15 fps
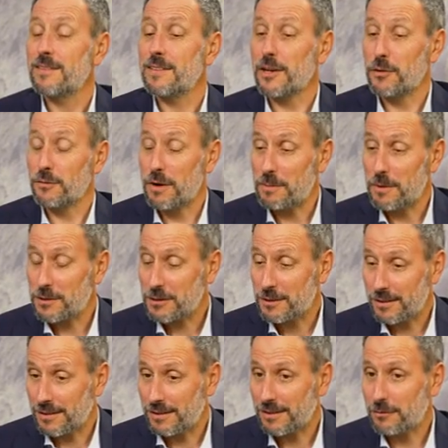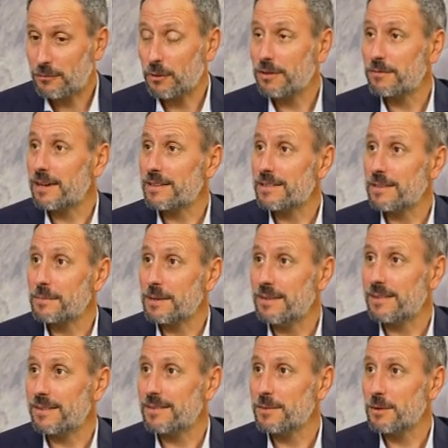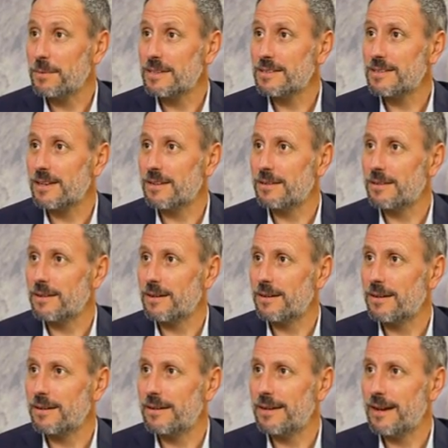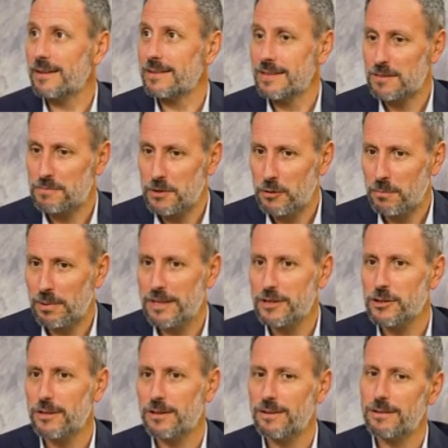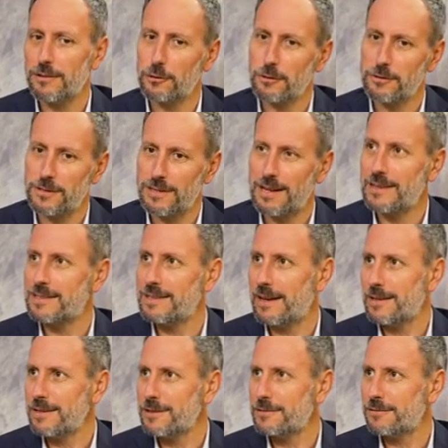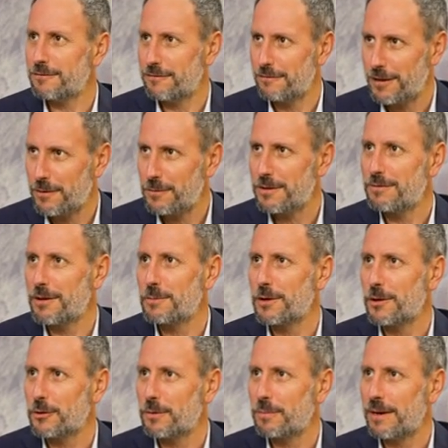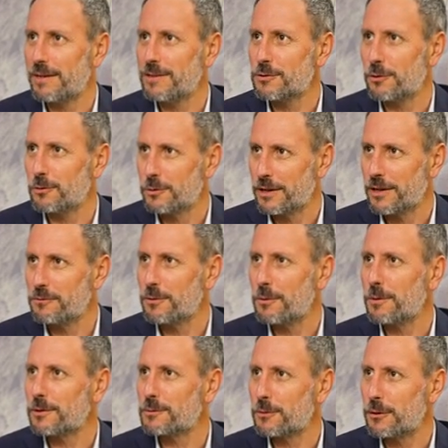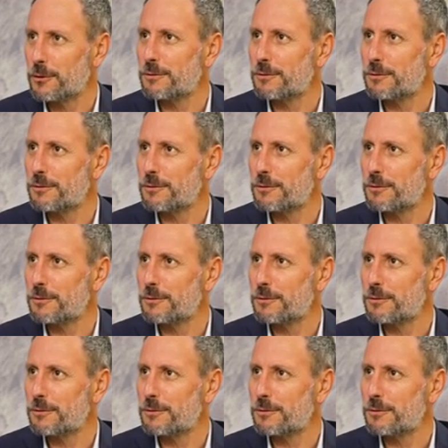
Thank you very much uh, for inviting me, uh, Thomas. And uh, yeah, it has been a pleasure those last days. Very, very occupied. So looking forward to the